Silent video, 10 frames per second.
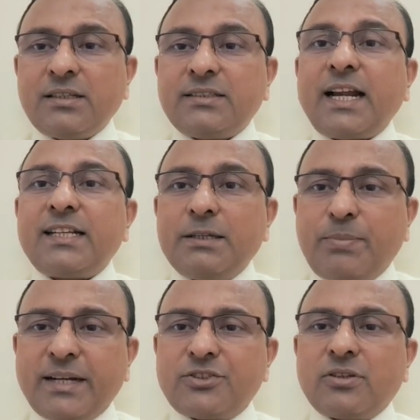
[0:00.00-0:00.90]
That
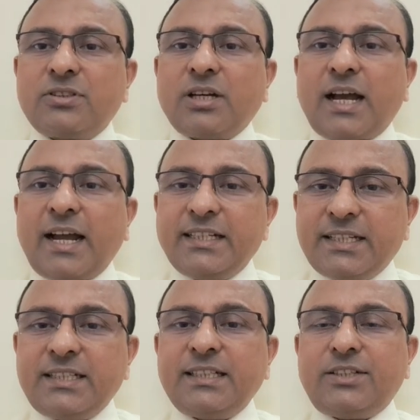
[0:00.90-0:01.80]
depends on the
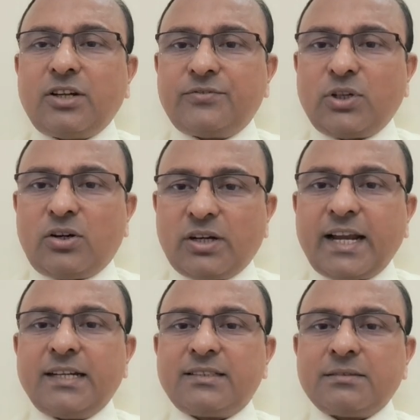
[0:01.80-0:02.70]
identity of the
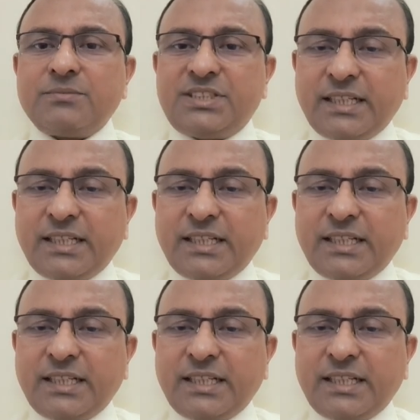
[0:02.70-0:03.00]
organism.